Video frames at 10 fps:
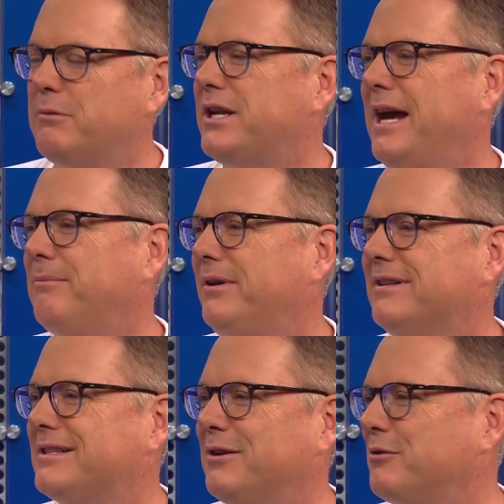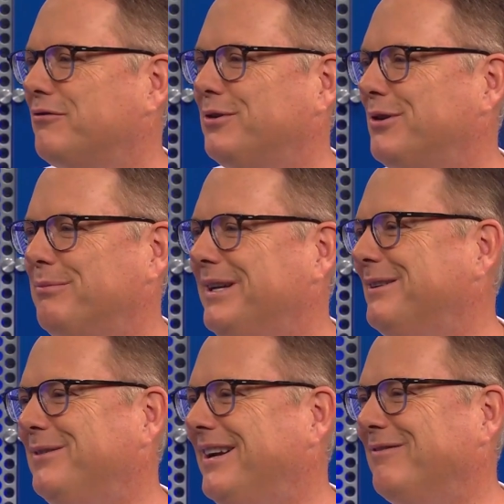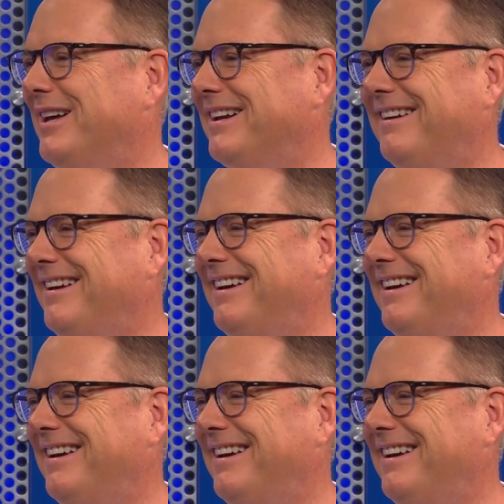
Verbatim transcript: I was happy that Central Florida beat them, and I'm like,